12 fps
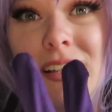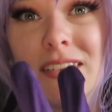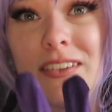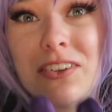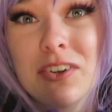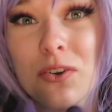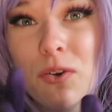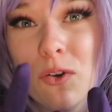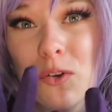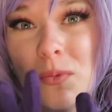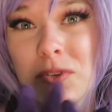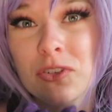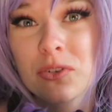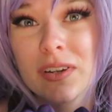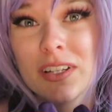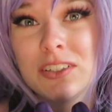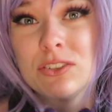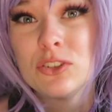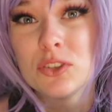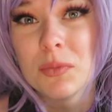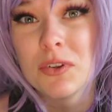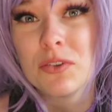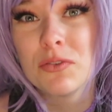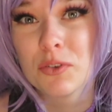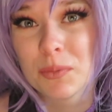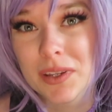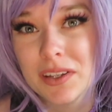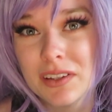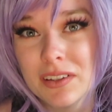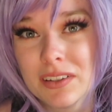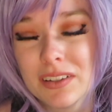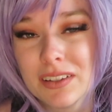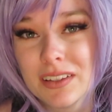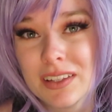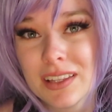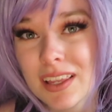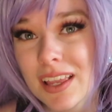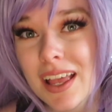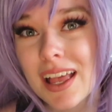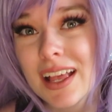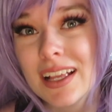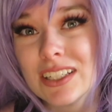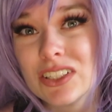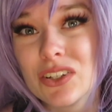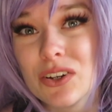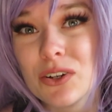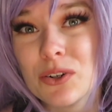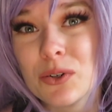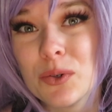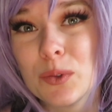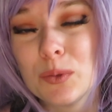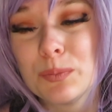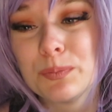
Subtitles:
they're almost already too small for me. So